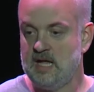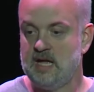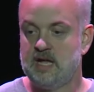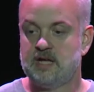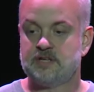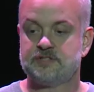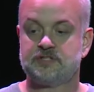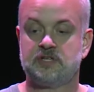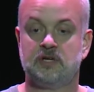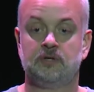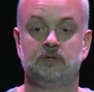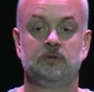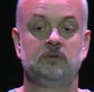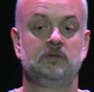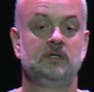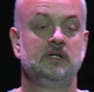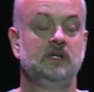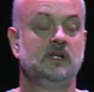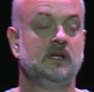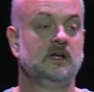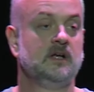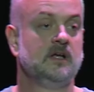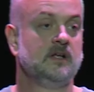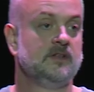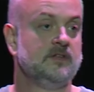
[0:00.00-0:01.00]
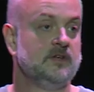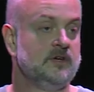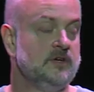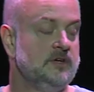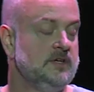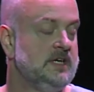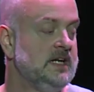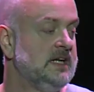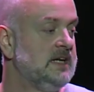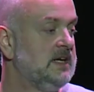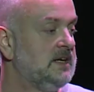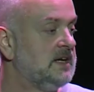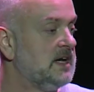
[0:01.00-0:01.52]
So
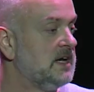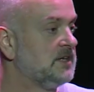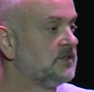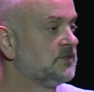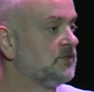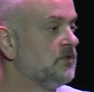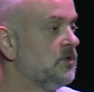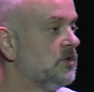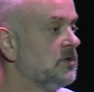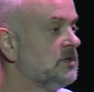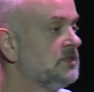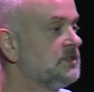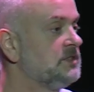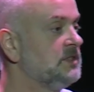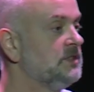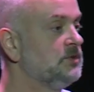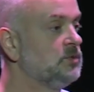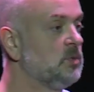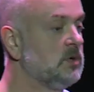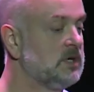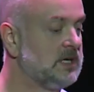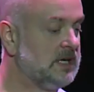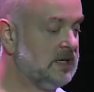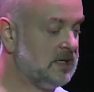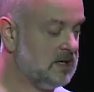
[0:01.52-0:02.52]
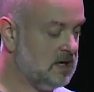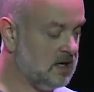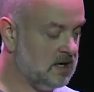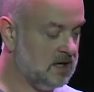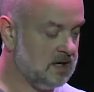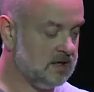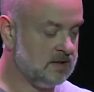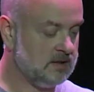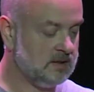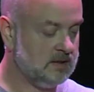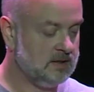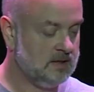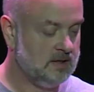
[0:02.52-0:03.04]
Houdini Task Force is working
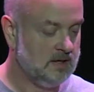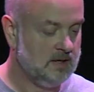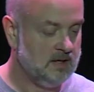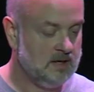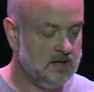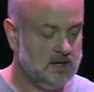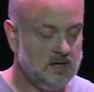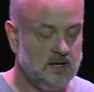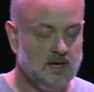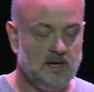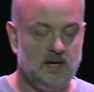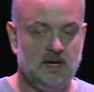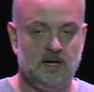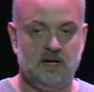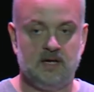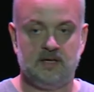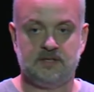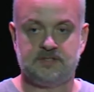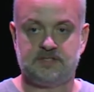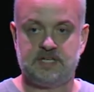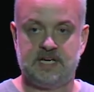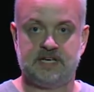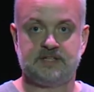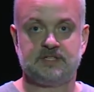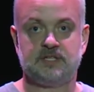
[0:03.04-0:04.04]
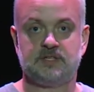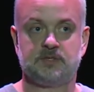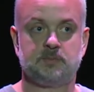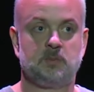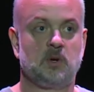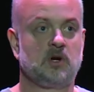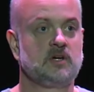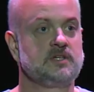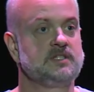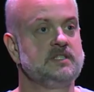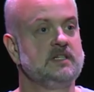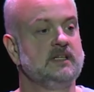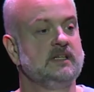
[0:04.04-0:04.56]
on uh, CSS
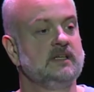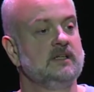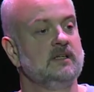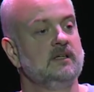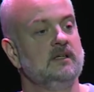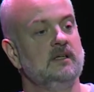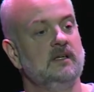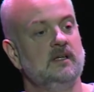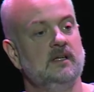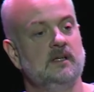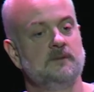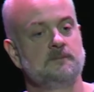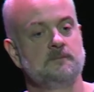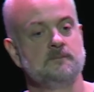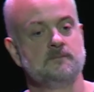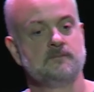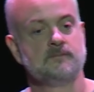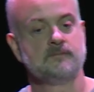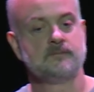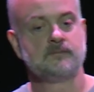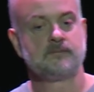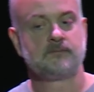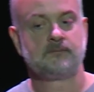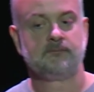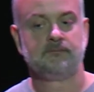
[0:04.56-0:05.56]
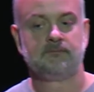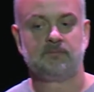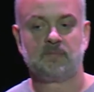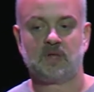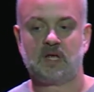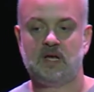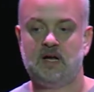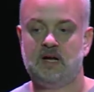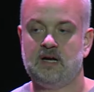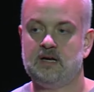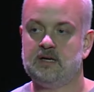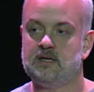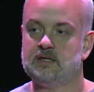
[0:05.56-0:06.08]
parsing
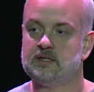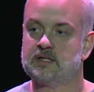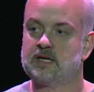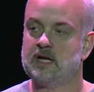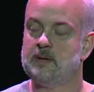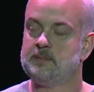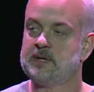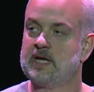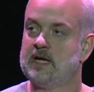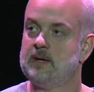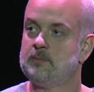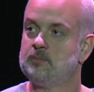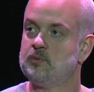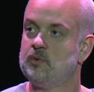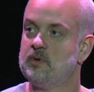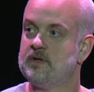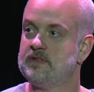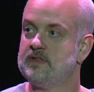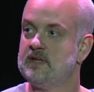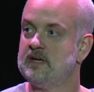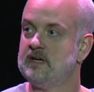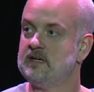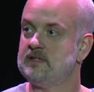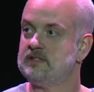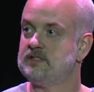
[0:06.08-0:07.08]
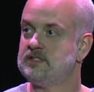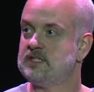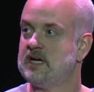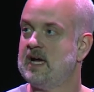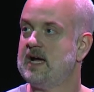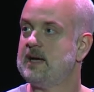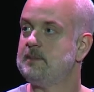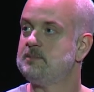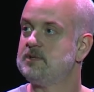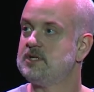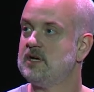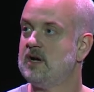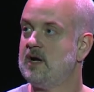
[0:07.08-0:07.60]
uh, coming up with a
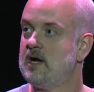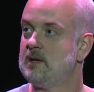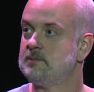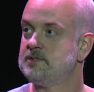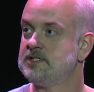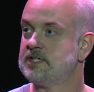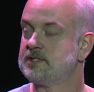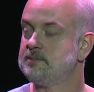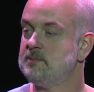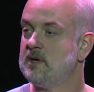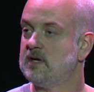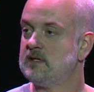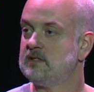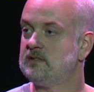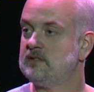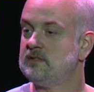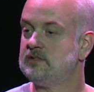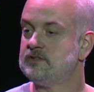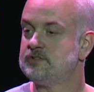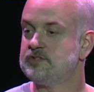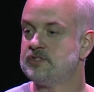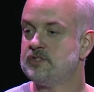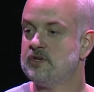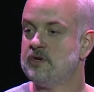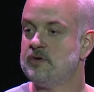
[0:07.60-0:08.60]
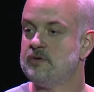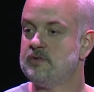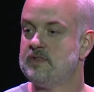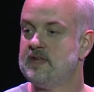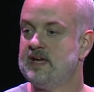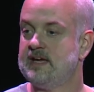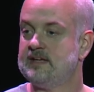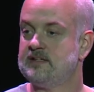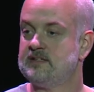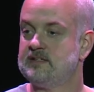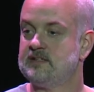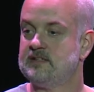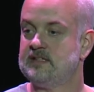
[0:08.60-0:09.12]
typed object model so
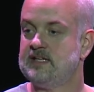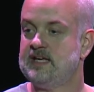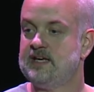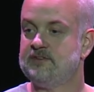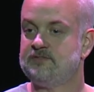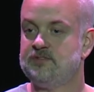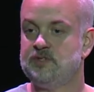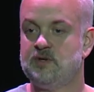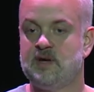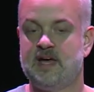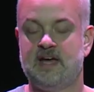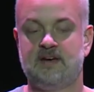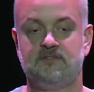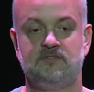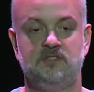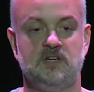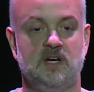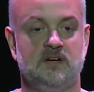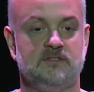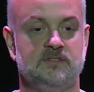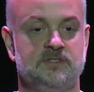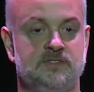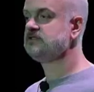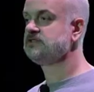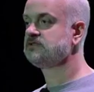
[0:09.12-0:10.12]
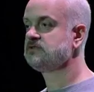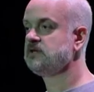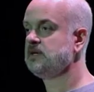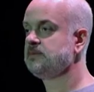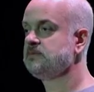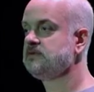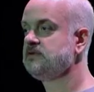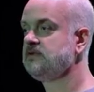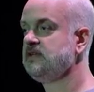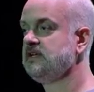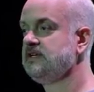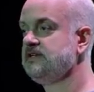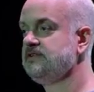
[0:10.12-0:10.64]
that if you have JavaScript
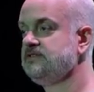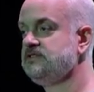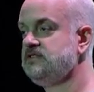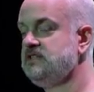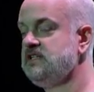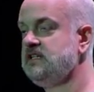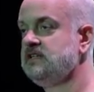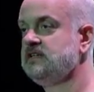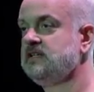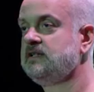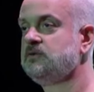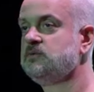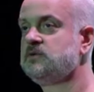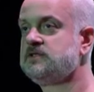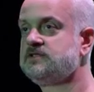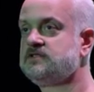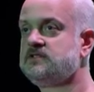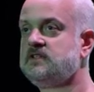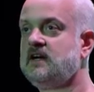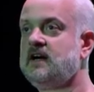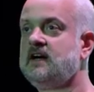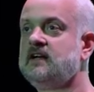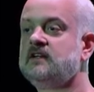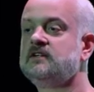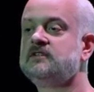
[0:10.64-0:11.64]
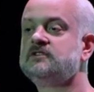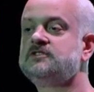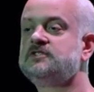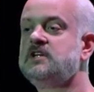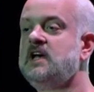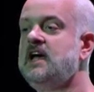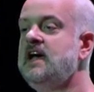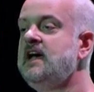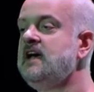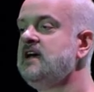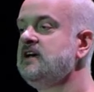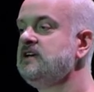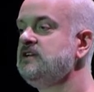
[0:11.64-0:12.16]
that is dealing with styles,
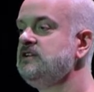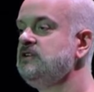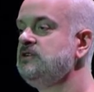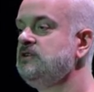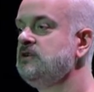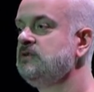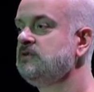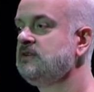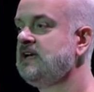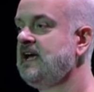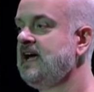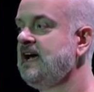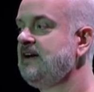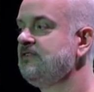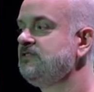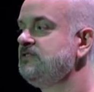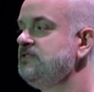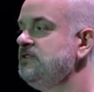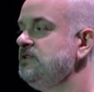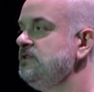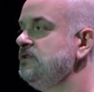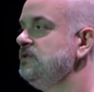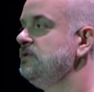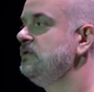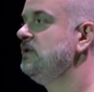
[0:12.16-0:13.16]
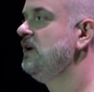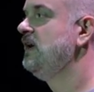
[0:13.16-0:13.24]
you don't have to